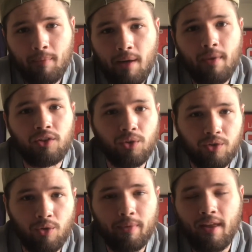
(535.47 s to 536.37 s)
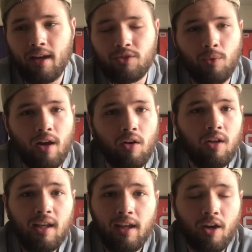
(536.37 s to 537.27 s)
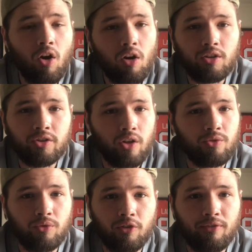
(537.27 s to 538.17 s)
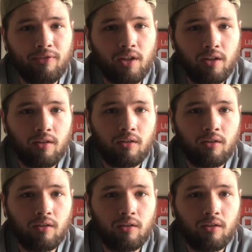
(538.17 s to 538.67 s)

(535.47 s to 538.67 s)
My mentor told me that as well. It all starts with your feet.